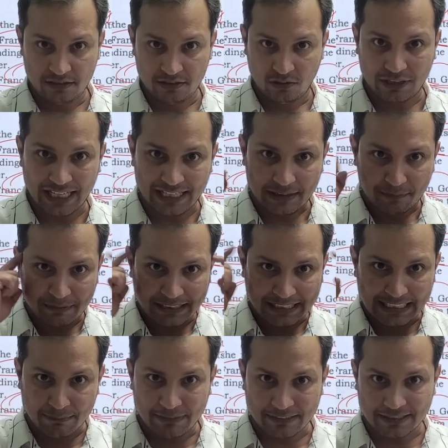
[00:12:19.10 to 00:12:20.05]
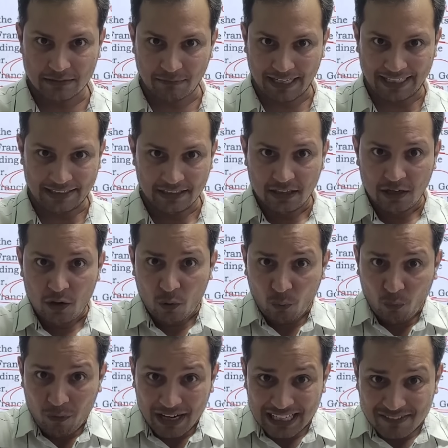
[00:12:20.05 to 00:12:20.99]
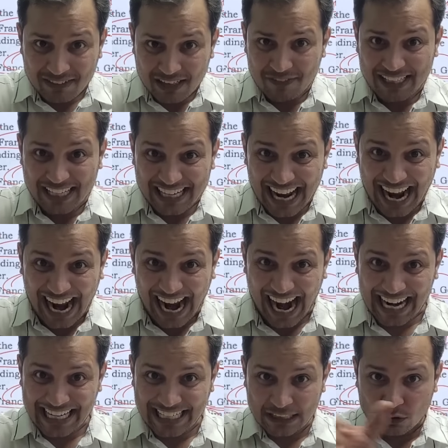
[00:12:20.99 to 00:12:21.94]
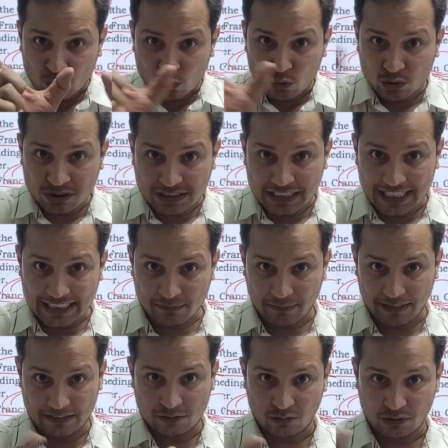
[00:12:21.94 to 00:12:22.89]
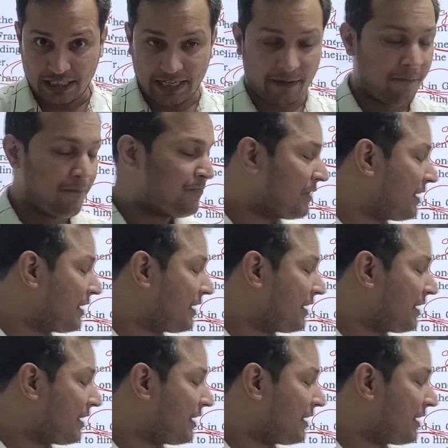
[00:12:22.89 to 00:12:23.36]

Okay, keep this in mind. Whenever we are adding two statements, okay,